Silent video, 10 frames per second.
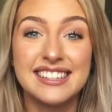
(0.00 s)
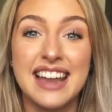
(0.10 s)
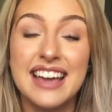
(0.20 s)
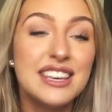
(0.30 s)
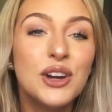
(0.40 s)

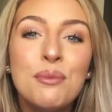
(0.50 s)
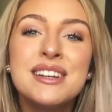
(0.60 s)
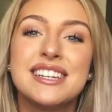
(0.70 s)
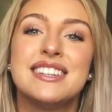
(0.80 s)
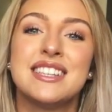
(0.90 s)
Like, you come
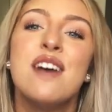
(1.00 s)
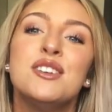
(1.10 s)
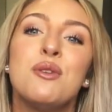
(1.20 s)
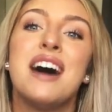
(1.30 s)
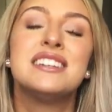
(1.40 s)
into
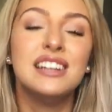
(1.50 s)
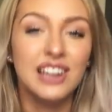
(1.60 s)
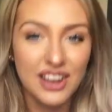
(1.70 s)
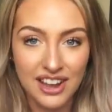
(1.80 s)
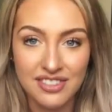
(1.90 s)
Conservatoire to
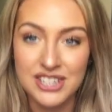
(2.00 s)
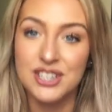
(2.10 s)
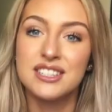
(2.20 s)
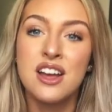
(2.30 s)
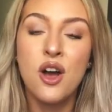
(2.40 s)
learn. They
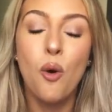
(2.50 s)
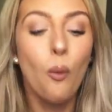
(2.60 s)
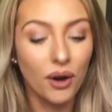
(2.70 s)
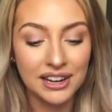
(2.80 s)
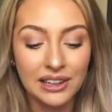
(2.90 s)
just
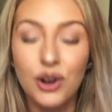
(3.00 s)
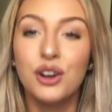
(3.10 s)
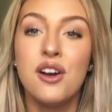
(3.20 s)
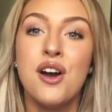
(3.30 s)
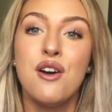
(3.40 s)
want to
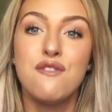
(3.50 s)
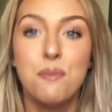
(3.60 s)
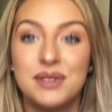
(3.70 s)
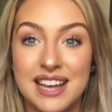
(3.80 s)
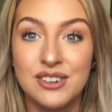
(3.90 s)
look for
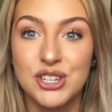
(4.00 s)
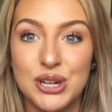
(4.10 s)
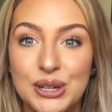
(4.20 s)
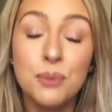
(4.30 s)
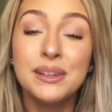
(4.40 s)

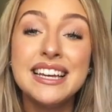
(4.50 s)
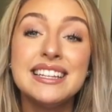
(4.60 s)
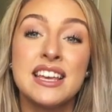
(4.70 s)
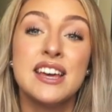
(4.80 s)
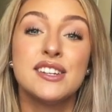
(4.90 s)
potential. So
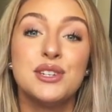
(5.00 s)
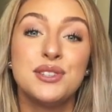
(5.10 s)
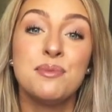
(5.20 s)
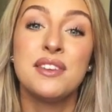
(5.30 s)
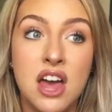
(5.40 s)
please choose
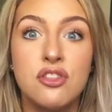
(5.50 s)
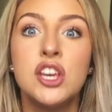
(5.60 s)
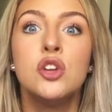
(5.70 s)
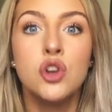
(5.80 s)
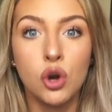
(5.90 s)
something that
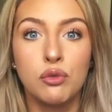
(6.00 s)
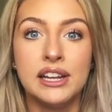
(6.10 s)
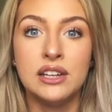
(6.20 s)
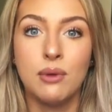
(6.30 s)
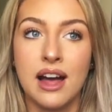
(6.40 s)
you know
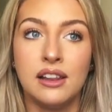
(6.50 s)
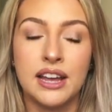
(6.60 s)
really well.